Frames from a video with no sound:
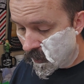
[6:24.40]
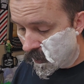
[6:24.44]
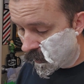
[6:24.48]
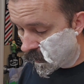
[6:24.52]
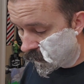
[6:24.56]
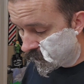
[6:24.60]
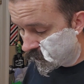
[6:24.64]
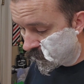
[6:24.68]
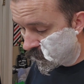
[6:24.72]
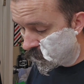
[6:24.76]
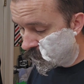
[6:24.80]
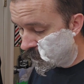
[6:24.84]

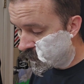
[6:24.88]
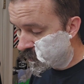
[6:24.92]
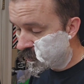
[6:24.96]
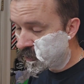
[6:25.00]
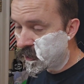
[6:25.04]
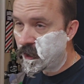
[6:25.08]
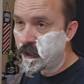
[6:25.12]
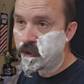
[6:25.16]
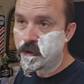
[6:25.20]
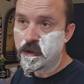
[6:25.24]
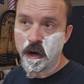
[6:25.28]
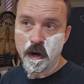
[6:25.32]
If you
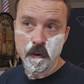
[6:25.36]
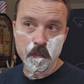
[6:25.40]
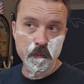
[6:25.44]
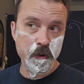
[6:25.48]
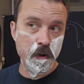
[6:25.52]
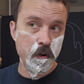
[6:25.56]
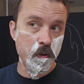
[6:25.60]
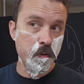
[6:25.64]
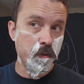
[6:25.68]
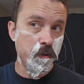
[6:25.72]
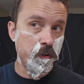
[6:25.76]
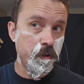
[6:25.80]
see
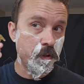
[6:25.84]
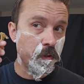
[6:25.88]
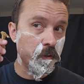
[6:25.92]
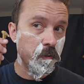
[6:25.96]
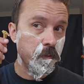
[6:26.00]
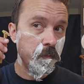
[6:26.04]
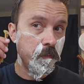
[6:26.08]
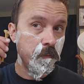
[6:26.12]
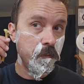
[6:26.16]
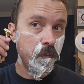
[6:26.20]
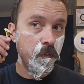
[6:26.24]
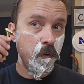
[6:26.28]
dominoes
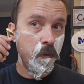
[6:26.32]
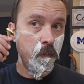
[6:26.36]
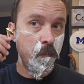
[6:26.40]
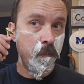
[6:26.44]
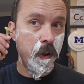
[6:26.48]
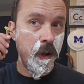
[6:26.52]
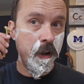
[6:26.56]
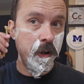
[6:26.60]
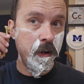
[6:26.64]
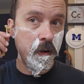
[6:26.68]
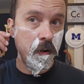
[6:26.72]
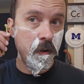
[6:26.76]
or
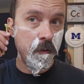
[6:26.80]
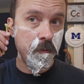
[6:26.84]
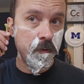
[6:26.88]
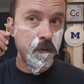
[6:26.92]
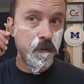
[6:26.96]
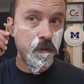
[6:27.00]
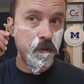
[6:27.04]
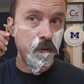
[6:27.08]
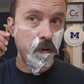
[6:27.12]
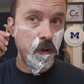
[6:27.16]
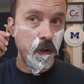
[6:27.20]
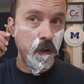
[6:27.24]
betting on the
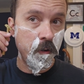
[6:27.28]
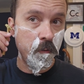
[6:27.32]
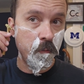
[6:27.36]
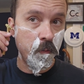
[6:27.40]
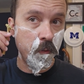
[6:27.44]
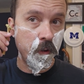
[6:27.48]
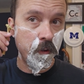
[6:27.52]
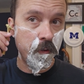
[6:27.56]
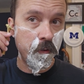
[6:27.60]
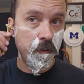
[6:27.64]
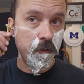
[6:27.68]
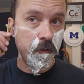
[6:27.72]
street
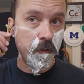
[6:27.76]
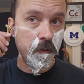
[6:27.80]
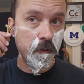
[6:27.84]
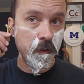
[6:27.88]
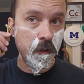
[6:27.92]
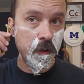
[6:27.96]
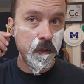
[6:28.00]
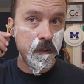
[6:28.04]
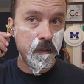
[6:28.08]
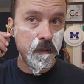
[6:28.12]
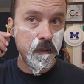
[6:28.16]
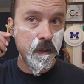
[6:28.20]
with,
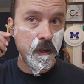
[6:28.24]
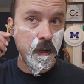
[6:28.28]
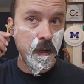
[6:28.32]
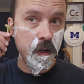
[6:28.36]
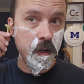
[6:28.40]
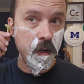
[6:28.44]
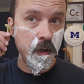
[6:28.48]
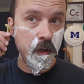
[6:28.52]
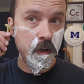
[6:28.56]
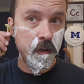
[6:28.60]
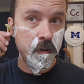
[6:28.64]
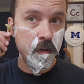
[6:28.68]
let's
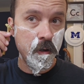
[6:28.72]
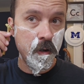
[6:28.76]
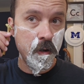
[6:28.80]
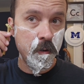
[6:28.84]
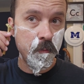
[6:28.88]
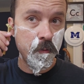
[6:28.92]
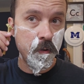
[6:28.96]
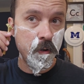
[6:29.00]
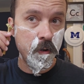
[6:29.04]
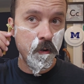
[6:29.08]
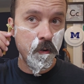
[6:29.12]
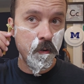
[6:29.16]
say,
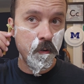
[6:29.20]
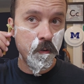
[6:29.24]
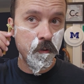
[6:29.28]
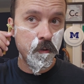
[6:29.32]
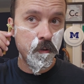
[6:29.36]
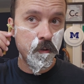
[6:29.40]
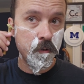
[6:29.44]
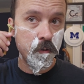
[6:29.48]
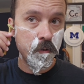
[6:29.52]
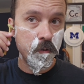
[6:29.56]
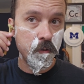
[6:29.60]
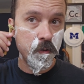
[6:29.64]

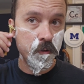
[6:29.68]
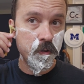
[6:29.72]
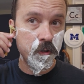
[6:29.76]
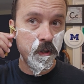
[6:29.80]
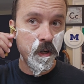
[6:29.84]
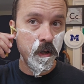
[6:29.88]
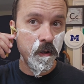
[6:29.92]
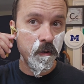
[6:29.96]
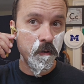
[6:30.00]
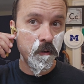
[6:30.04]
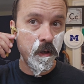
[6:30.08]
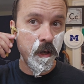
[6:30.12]
dominoes or the
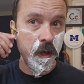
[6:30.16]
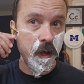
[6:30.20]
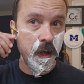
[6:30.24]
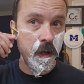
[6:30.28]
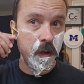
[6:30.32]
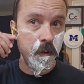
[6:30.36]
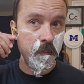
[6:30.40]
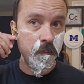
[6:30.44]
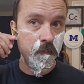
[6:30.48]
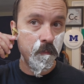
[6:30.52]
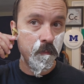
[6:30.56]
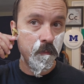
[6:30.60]
shell
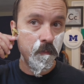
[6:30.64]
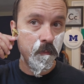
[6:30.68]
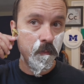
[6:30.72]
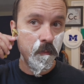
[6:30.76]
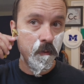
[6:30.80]
game,